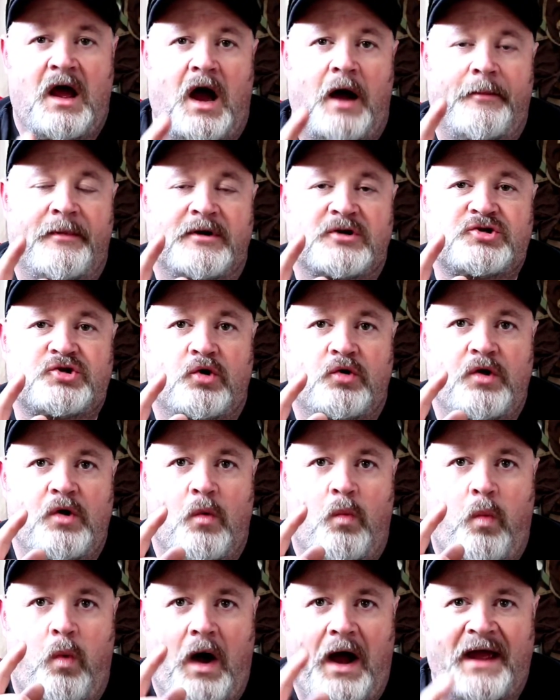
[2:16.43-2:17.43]
I'm going to show
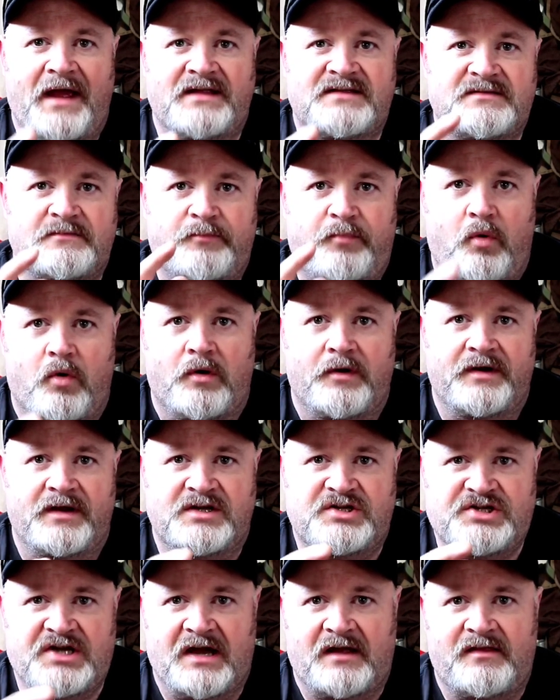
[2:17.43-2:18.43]
you why it's important
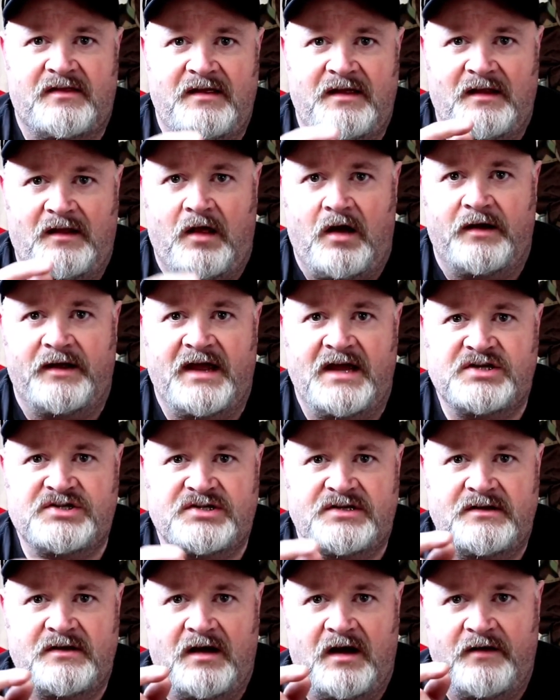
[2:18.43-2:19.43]
to check the
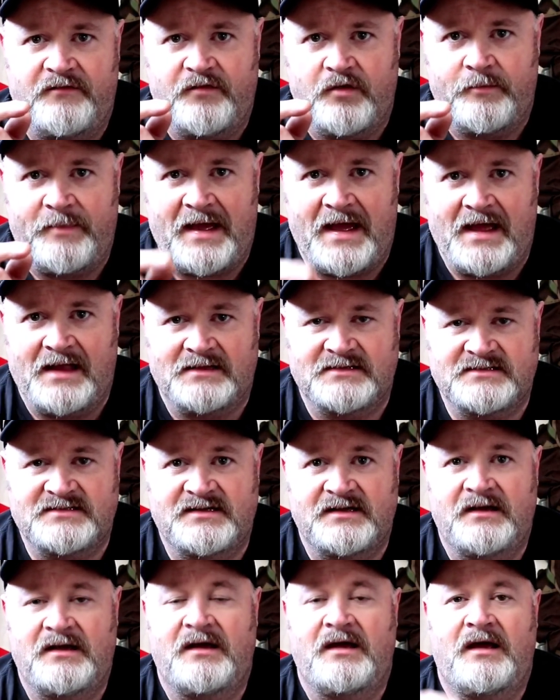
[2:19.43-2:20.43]
elongation of your
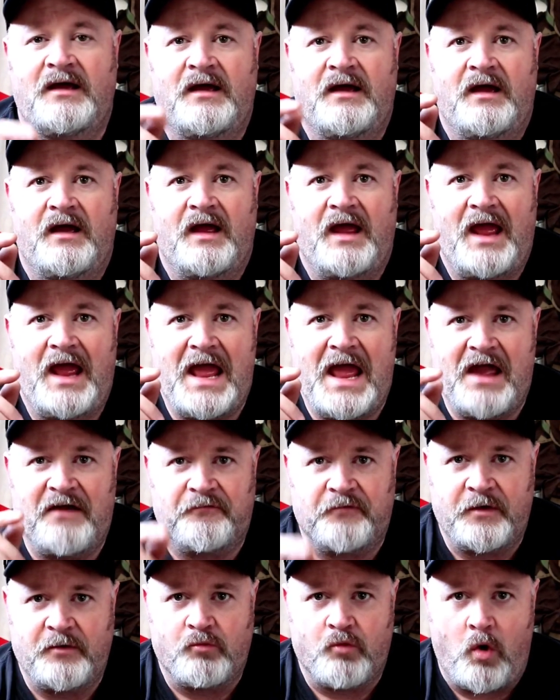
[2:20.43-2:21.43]
bands
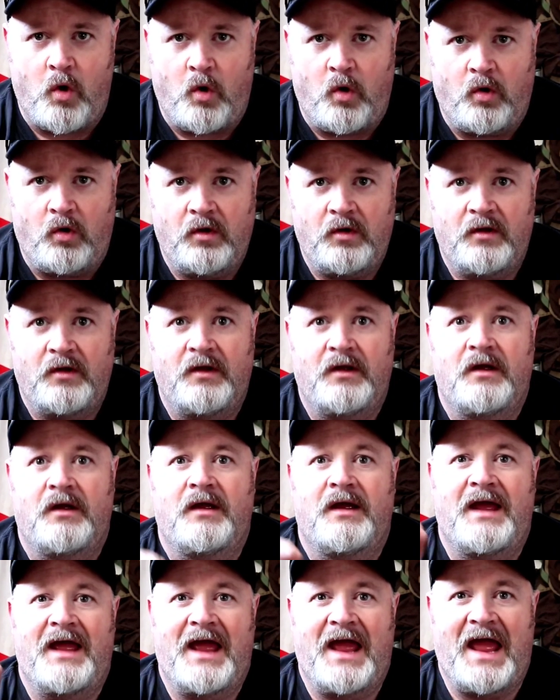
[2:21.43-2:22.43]
every roll,
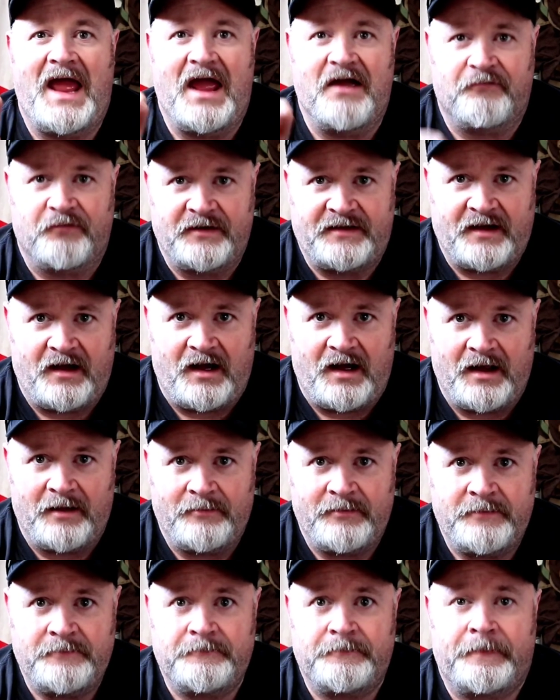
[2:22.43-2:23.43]
every
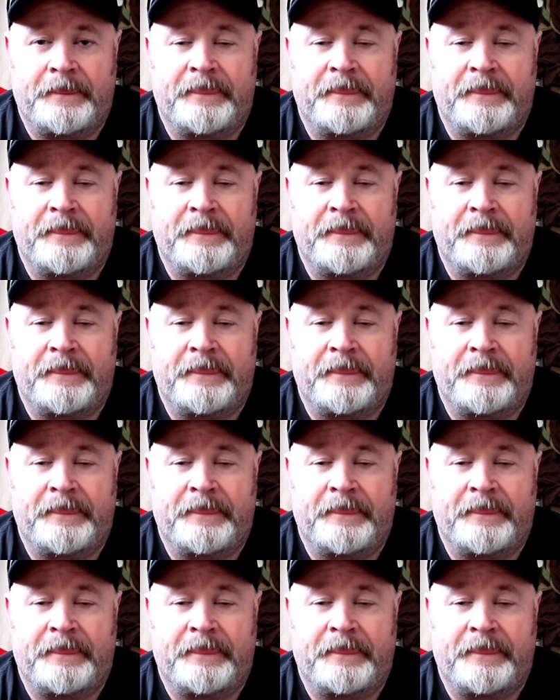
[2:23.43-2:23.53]
time,